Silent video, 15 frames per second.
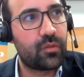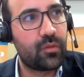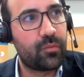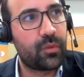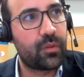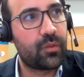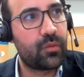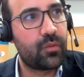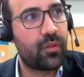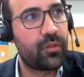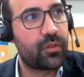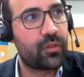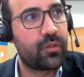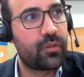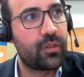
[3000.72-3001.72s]
compared to
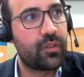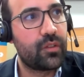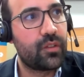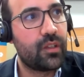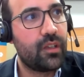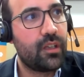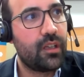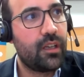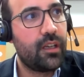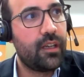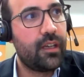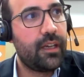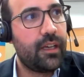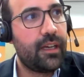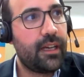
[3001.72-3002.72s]
other countries.
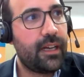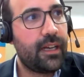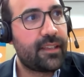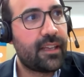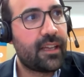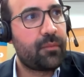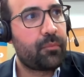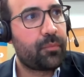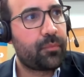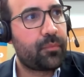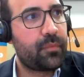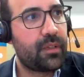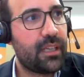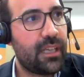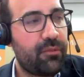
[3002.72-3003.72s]
And that
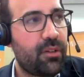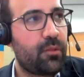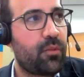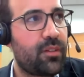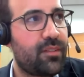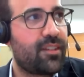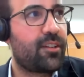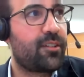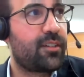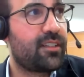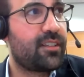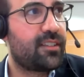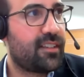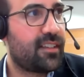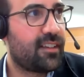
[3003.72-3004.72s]
even when there
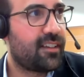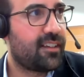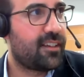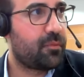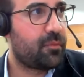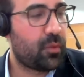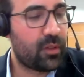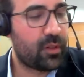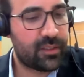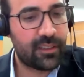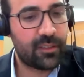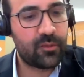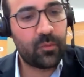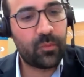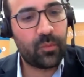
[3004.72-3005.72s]
is uh,
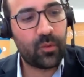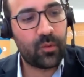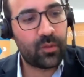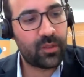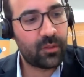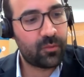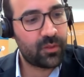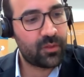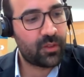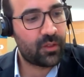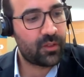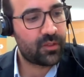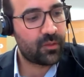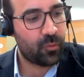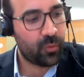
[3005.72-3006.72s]
political support and when there
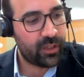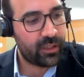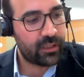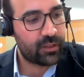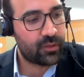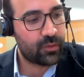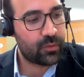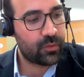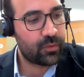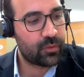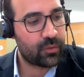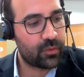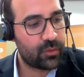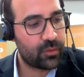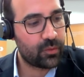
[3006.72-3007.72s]
is a will to,
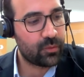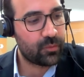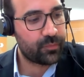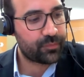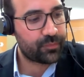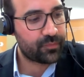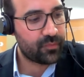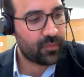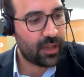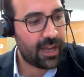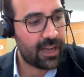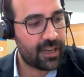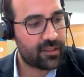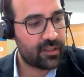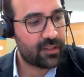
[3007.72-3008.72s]
to
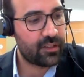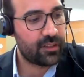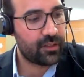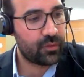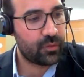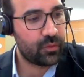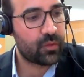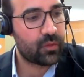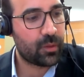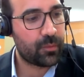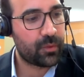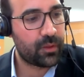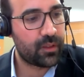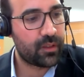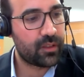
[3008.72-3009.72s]
actually do
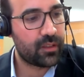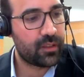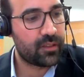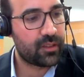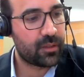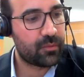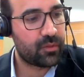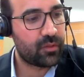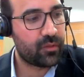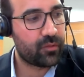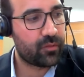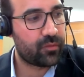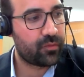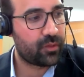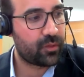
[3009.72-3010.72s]
something in terms
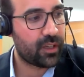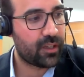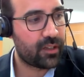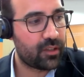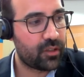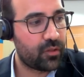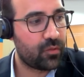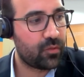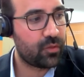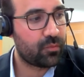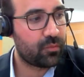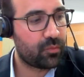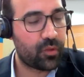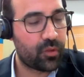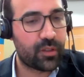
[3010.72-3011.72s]
of creating new
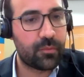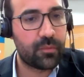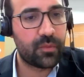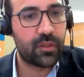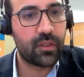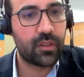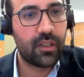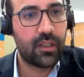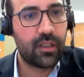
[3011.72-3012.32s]
programs,